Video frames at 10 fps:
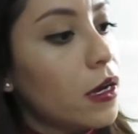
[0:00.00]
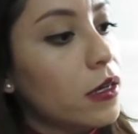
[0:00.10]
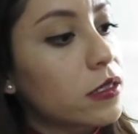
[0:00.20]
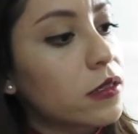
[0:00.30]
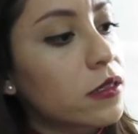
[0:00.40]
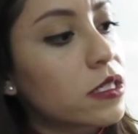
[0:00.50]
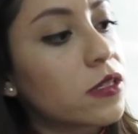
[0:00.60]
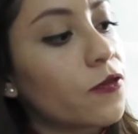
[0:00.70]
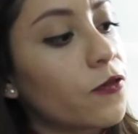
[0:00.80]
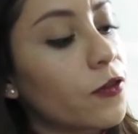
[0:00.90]
Isn't this
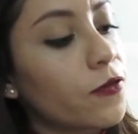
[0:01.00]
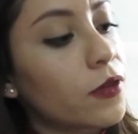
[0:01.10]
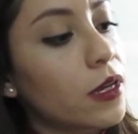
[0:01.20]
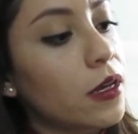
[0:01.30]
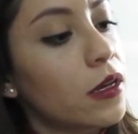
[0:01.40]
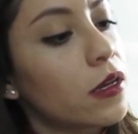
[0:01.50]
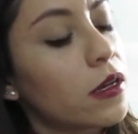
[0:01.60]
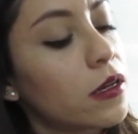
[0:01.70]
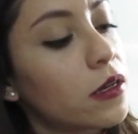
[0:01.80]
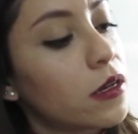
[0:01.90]
the fifty
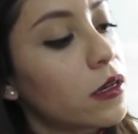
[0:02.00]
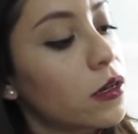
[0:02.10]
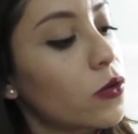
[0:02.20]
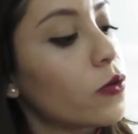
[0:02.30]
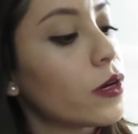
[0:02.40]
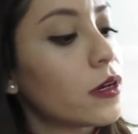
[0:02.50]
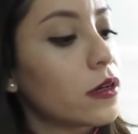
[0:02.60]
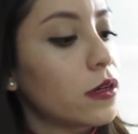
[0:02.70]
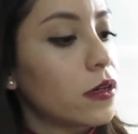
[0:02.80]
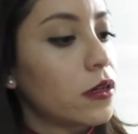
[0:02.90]
coin?
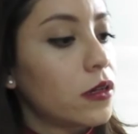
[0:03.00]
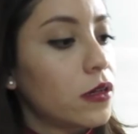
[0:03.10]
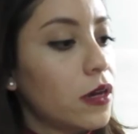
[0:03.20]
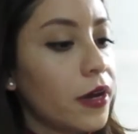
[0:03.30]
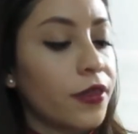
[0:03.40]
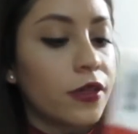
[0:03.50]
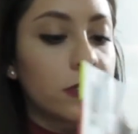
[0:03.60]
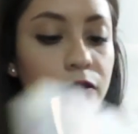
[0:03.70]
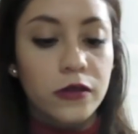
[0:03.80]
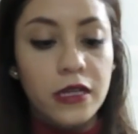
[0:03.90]
I think
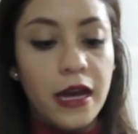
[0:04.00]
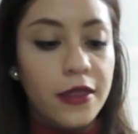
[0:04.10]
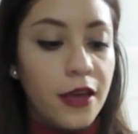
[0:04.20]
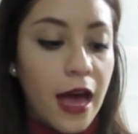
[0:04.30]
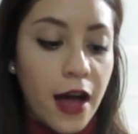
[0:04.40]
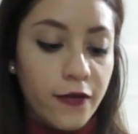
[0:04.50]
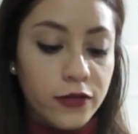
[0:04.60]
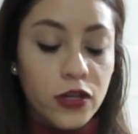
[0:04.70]
so. Yeah, the half